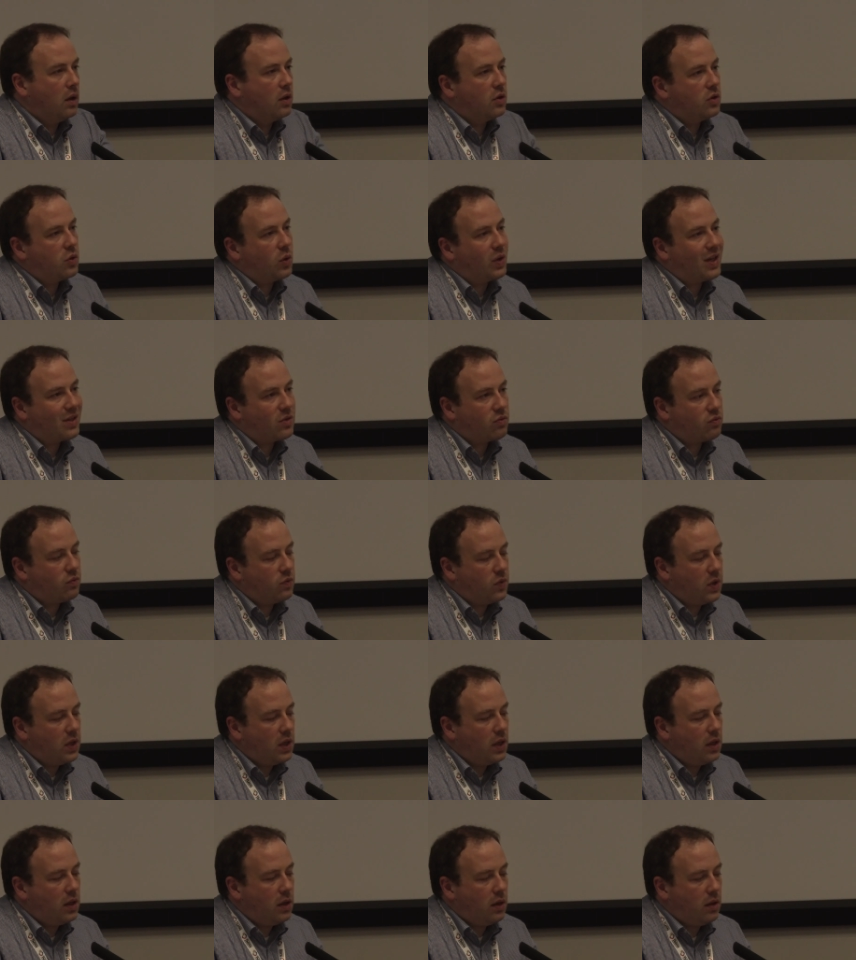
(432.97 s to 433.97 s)
So it gets
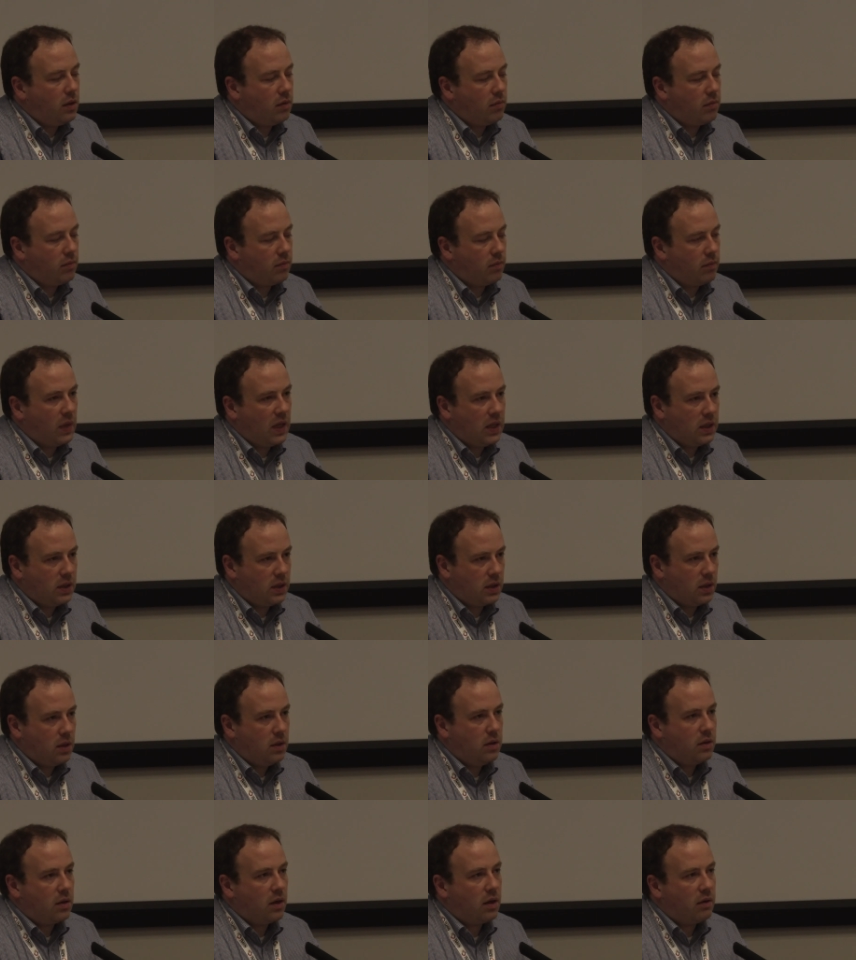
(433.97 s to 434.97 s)
really
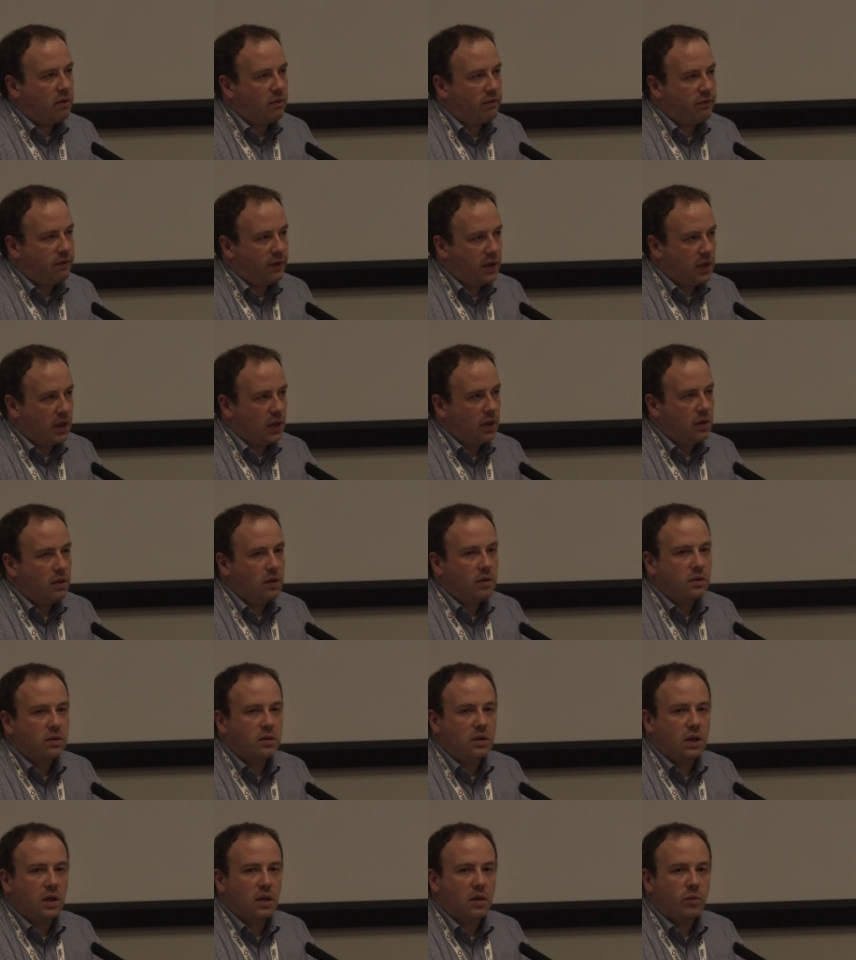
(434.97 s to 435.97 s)
messy and fiddly
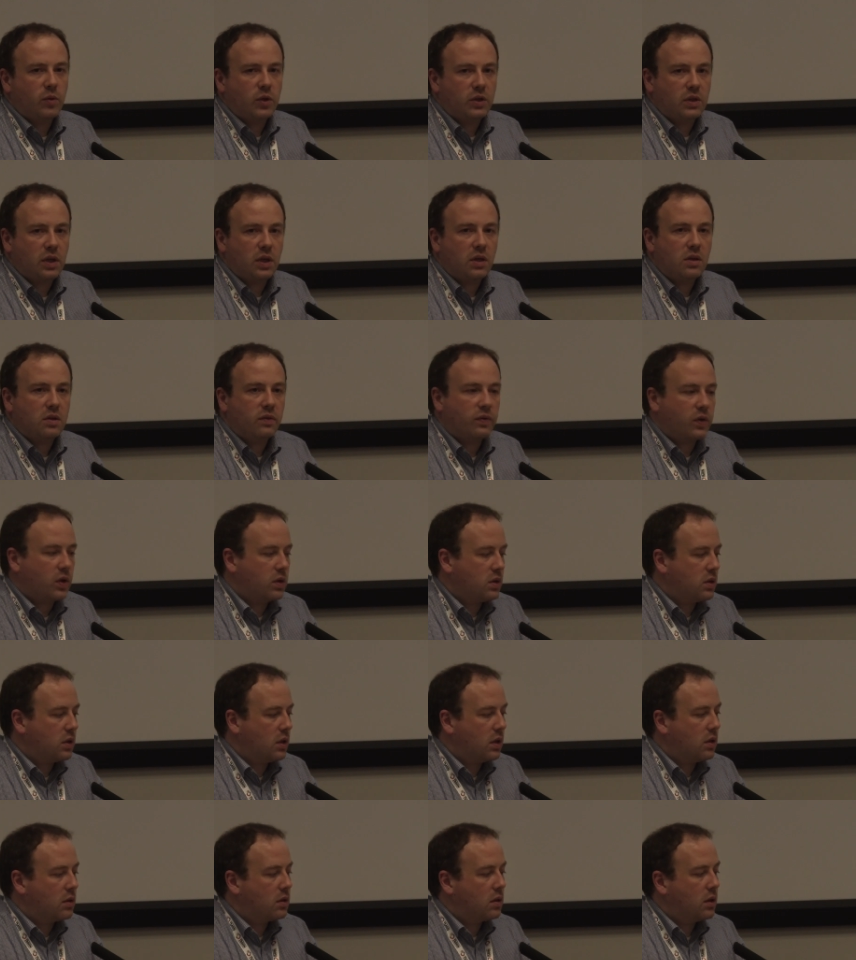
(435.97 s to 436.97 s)
dealing with dates of
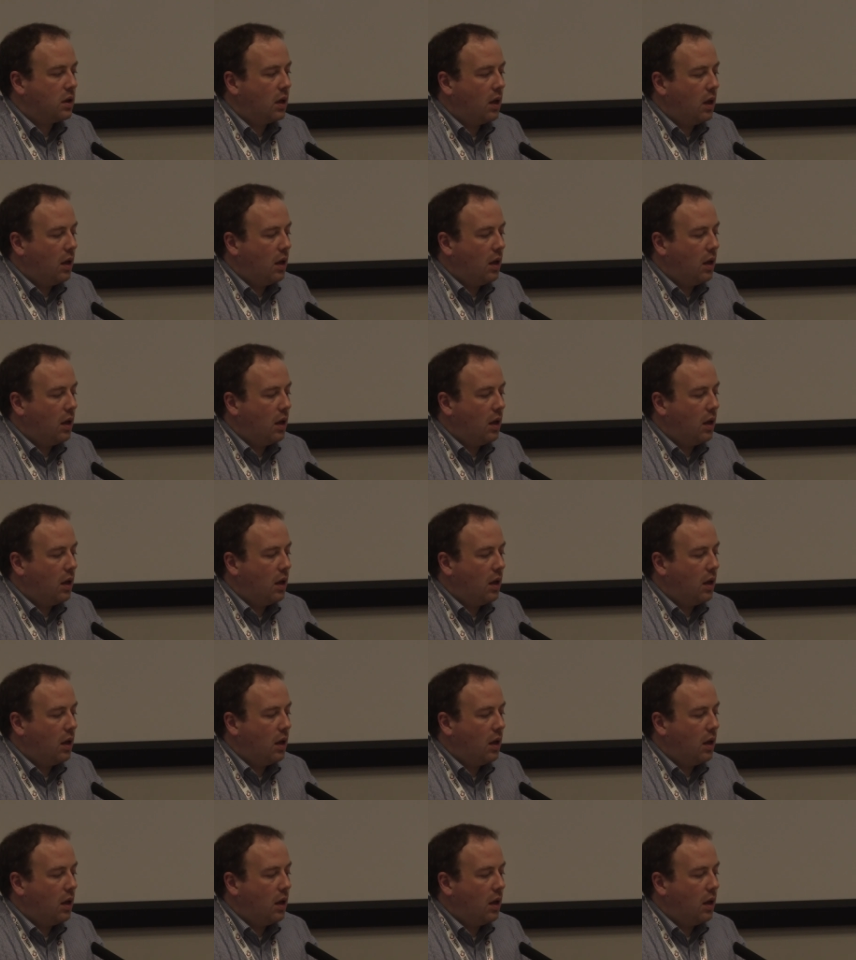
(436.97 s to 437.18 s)
onset,